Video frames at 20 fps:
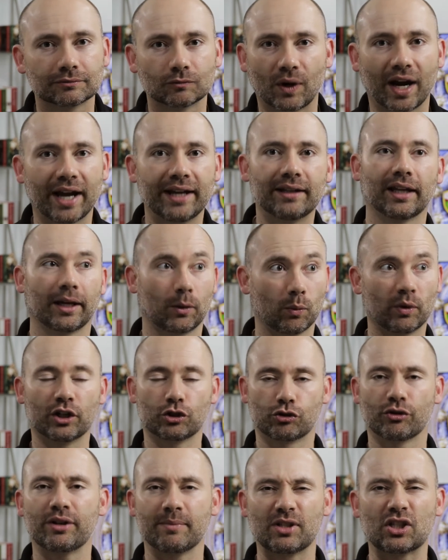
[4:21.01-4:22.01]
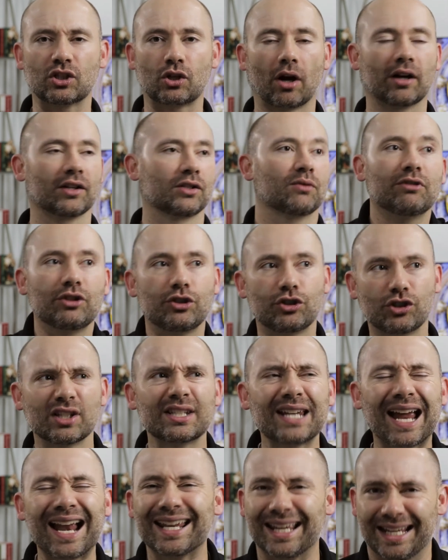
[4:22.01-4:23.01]
right? Like when a dream starts, when you're
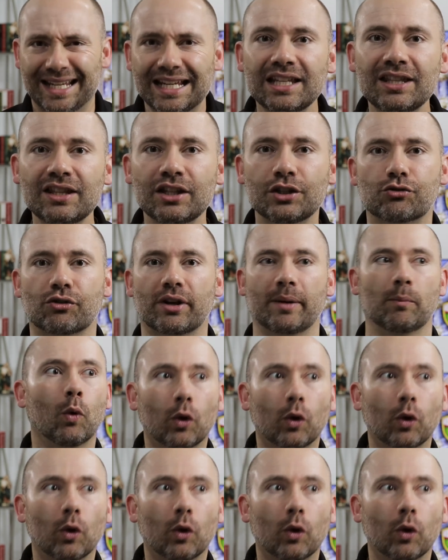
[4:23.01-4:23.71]
just kind of in the dream.